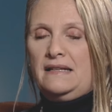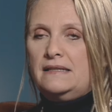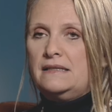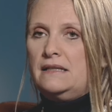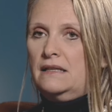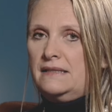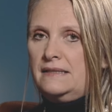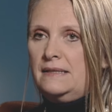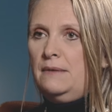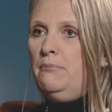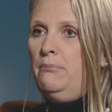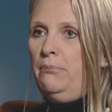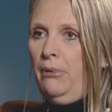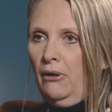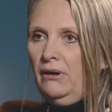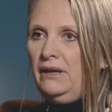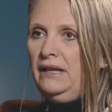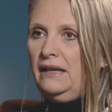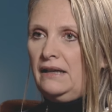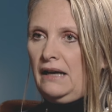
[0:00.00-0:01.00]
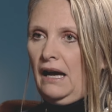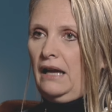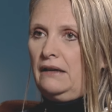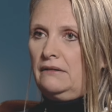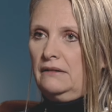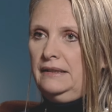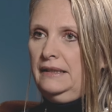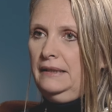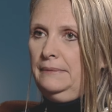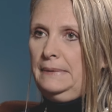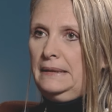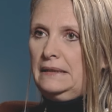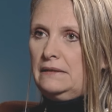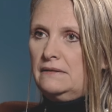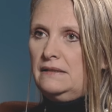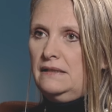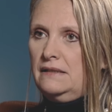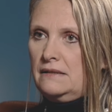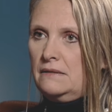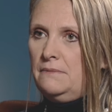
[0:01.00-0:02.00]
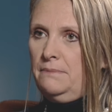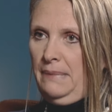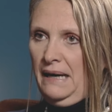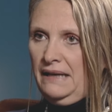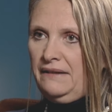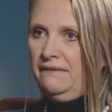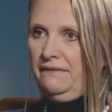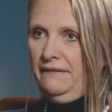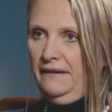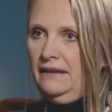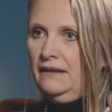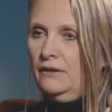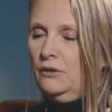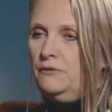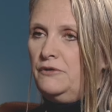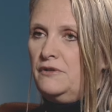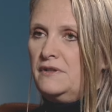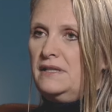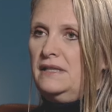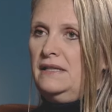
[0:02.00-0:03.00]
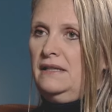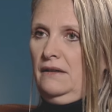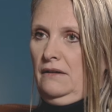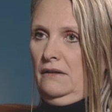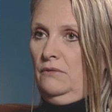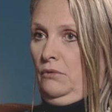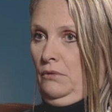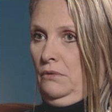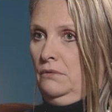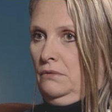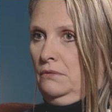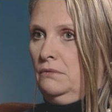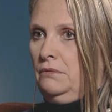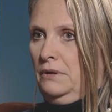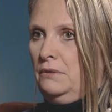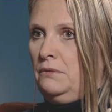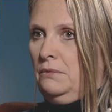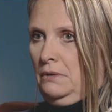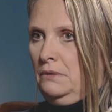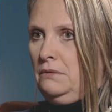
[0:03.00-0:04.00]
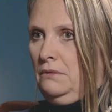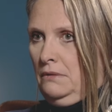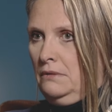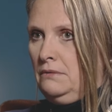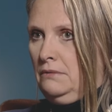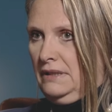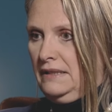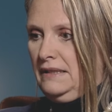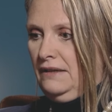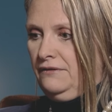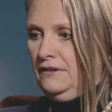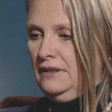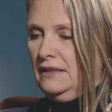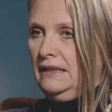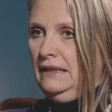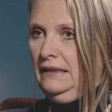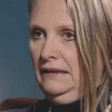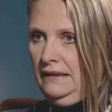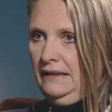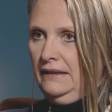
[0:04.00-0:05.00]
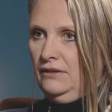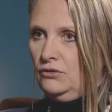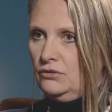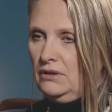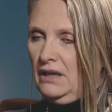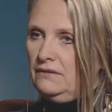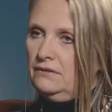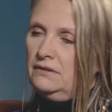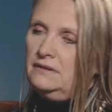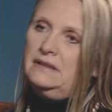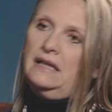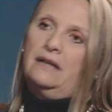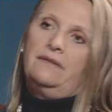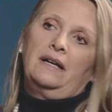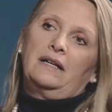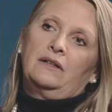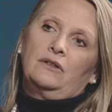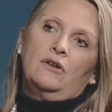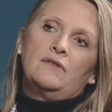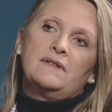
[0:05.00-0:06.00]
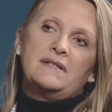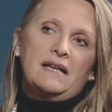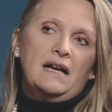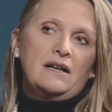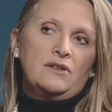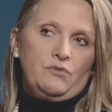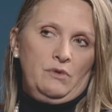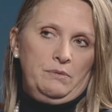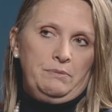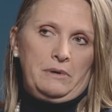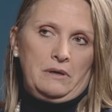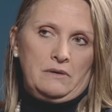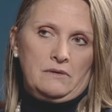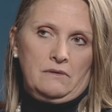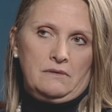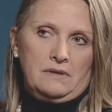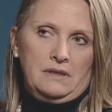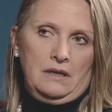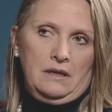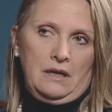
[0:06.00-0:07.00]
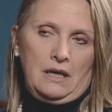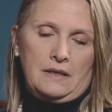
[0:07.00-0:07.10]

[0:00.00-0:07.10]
a symbolic irony, because it's a bad thing, obviously. We definitely need to have a direct contact with Brussels and